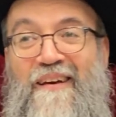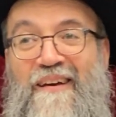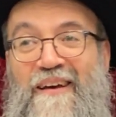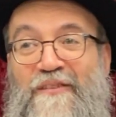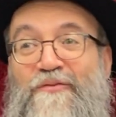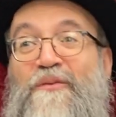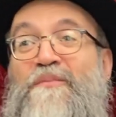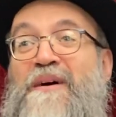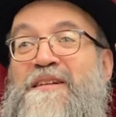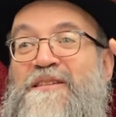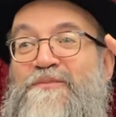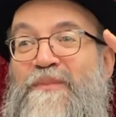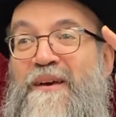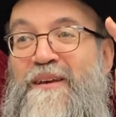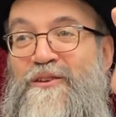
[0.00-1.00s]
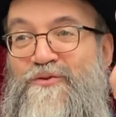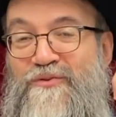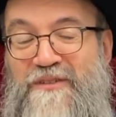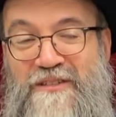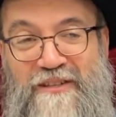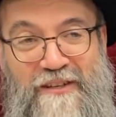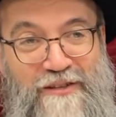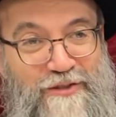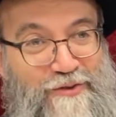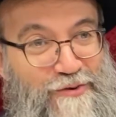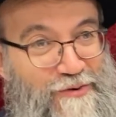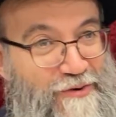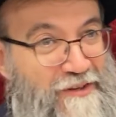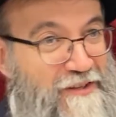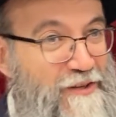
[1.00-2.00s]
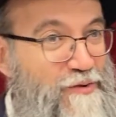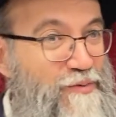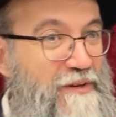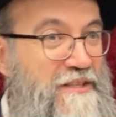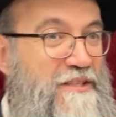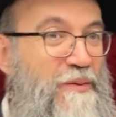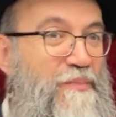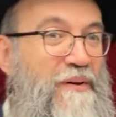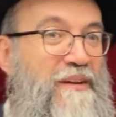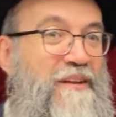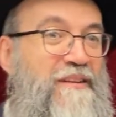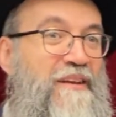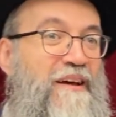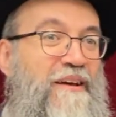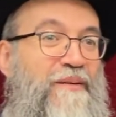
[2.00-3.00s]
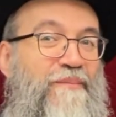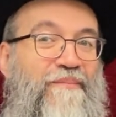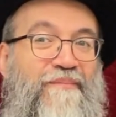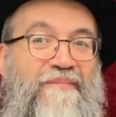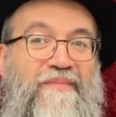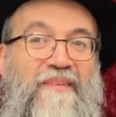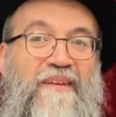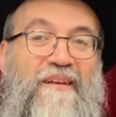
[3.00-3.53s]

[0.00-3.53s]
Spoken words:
It reminds me an interesting story that once upon a time,